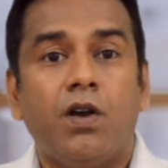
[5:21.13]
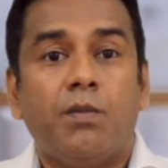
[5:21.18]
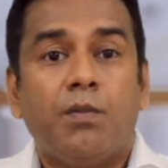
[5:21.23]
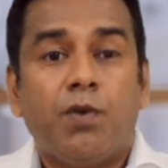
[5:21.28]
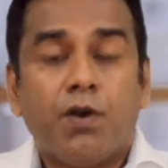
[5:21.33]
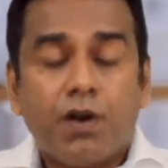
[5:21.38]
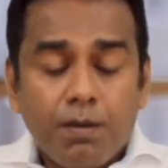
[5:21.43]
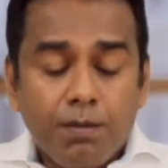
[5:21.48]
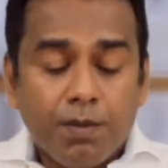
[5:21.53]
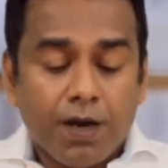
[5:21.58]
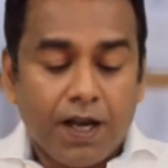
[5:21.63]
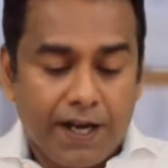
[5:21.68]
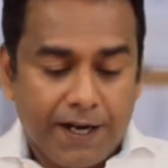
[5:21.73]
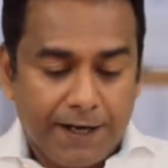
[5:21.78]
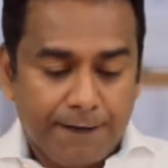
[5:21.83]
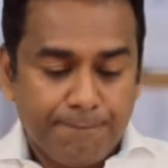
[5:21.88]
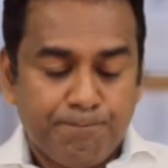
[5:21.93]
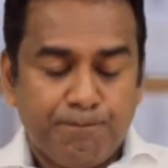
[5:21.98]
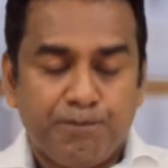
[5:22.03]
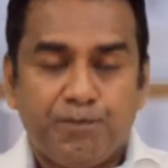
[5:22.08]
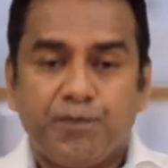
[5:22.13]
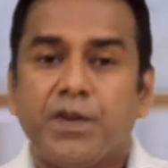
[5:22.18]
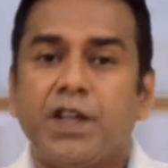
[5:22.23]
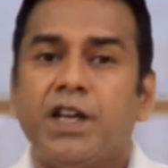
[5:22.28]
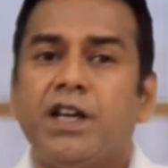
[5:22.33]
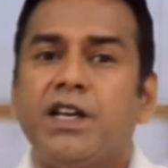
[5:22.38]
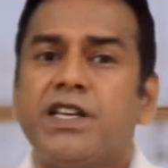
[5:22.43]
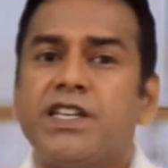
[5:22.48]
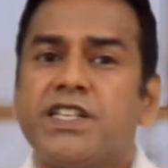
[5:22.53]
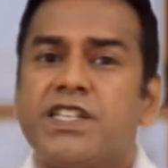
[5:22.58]
Bottom line,
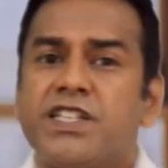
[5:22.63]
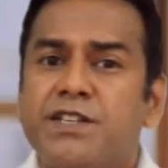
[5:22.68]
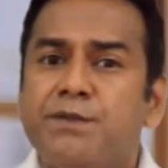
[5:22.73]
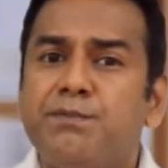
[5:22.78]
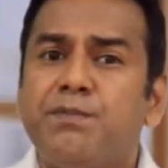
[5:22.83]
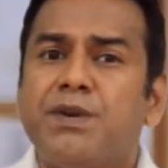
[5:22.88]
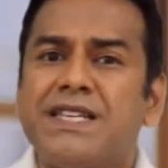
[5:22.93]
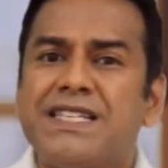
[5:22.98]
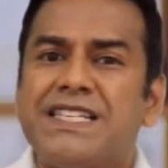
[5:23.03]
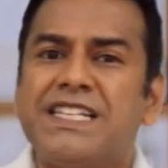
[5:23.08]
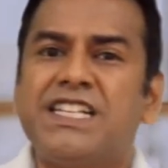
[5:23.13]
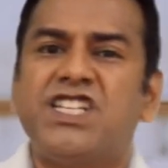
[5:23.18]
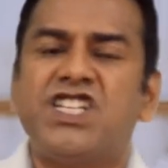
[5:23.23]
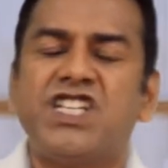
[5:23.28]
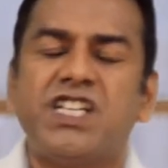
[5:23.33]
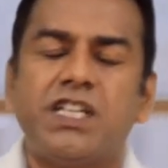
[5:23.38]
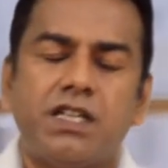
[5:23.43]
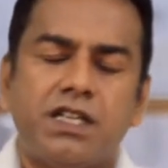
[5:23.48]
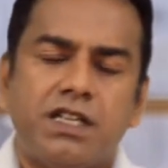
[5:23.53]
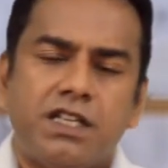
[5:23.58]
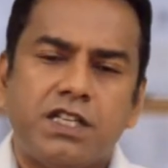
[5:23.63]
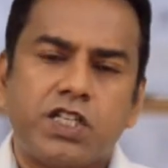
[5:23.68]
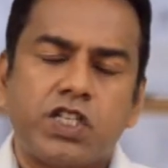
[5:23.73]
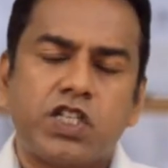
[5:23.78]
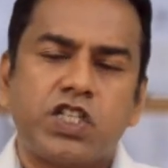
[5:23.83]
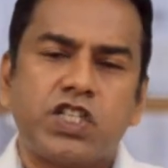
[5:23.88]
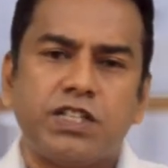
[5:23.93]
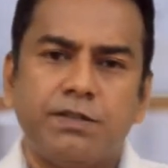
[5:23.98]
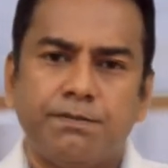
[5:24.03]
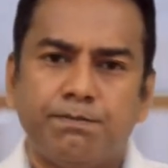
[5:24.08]
simplicity
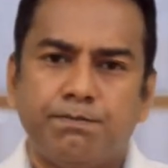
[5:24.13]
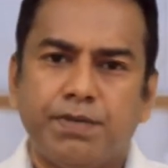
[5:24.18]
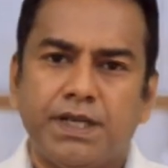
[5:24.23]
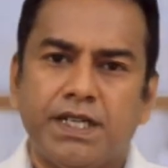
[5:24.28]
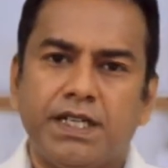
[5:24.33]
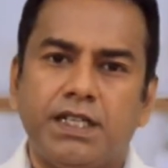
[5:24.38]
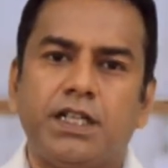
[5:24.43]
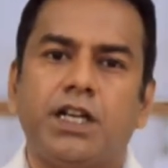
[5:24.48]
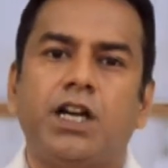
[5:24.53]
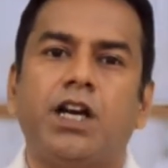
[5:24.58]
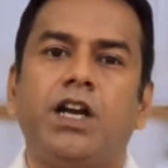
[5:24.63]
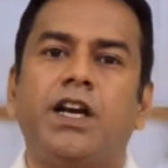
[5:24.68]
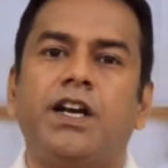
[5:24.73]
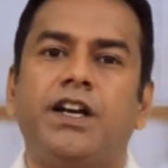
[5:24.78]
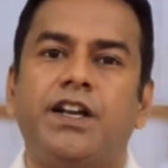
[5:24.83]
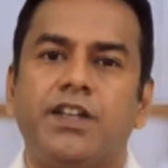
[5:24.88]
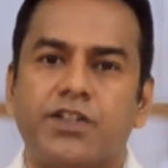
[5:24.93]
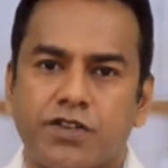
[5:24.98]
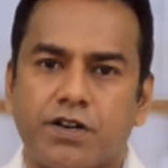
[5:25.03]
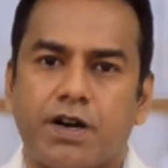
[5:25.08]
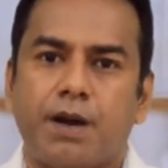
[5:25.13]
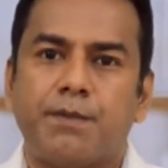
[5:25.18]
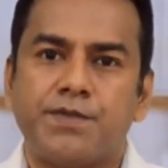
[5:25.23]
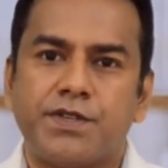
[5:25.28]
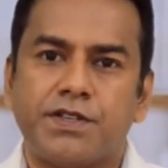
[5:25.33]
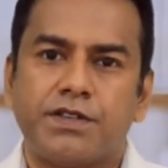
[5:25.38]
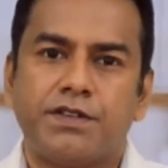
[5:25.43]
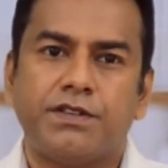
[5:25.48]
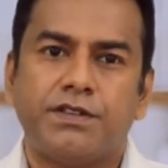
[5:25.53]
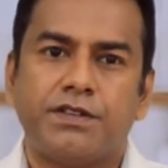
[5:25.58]
simply
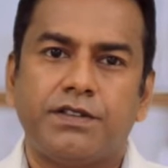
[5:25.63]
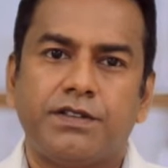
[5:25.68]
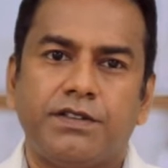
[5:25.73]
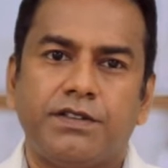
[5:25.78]
disrupts.